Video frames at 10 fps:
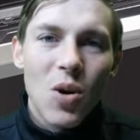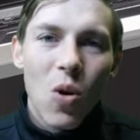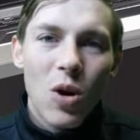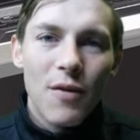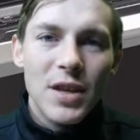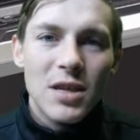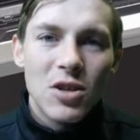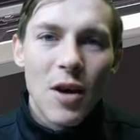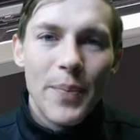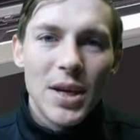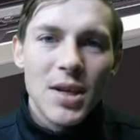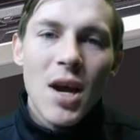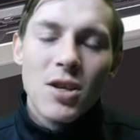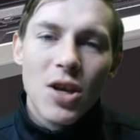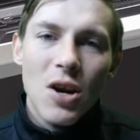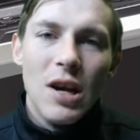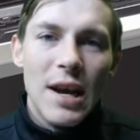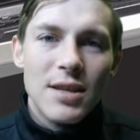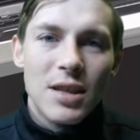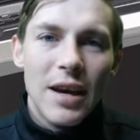all of these topics, so
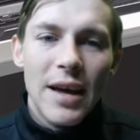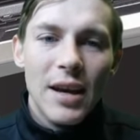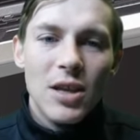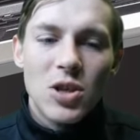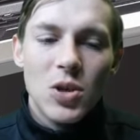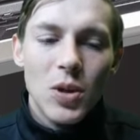let's get into